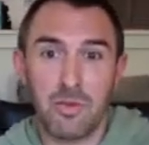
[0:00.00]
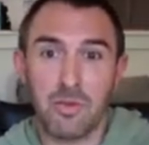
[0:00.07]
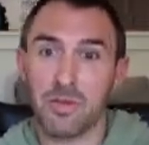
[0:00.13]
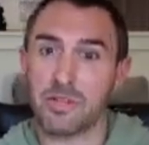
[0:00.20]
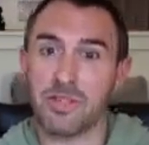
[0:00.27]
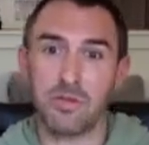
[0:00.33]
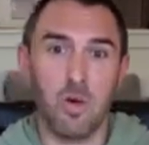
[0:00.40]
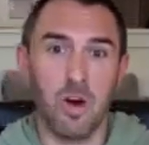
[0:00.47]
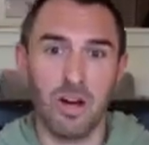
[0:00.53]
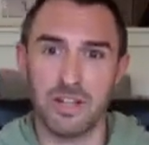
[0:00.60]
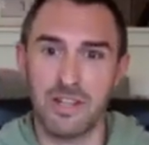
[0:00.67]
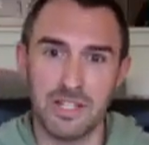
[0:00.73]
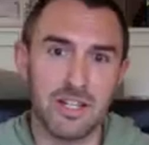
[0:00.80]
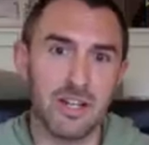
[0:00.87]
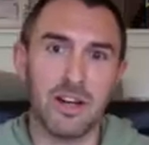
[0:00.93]
Whether it's walking
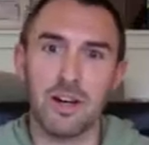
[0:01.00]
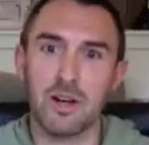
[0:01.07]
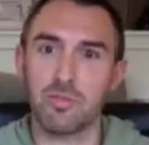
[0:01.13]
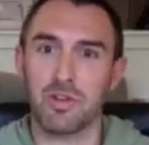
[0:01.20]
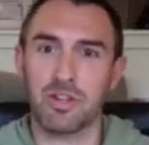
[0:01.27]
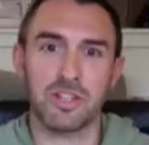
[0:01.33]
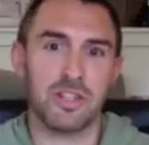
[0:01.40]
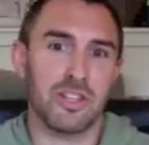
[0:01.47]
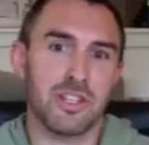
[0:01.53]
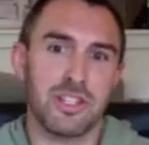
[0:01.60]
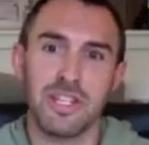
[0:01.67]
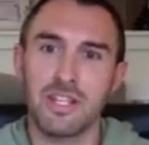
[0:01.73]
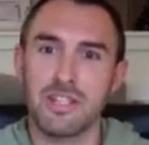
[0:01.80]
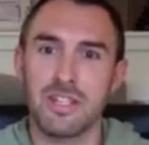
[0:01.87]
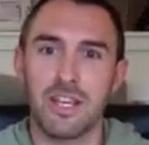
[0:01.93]
the dog, brushing the
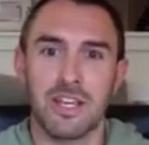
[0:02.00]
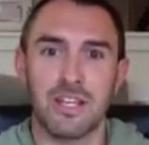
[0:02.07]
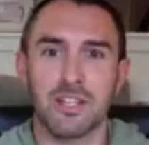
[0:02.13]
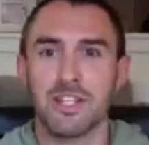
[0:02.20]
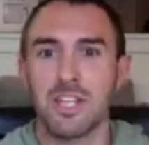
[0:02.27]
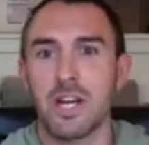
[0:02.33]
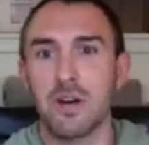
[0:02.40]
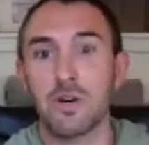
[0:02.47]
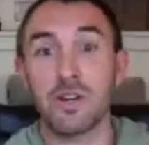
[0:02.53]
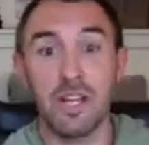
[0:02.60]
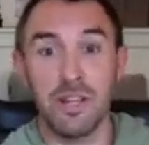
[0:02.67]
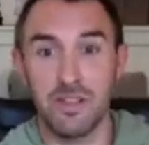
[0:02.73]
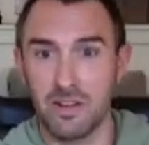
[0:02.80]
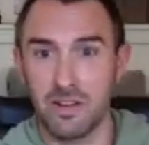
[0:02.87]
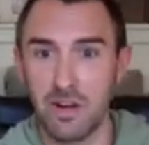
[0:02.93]
teeth, taking a shower,
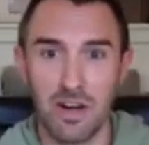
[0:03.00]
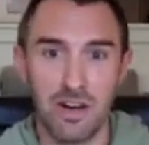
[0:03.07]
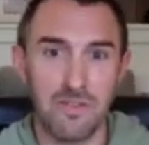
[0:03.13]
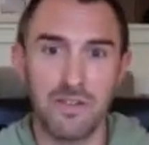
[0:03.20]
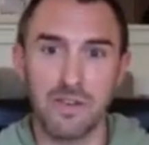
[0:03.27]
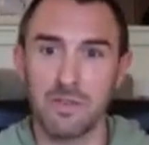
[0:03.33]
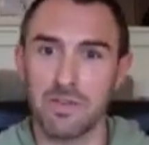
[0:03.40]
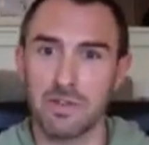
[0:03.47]
getting the coffee,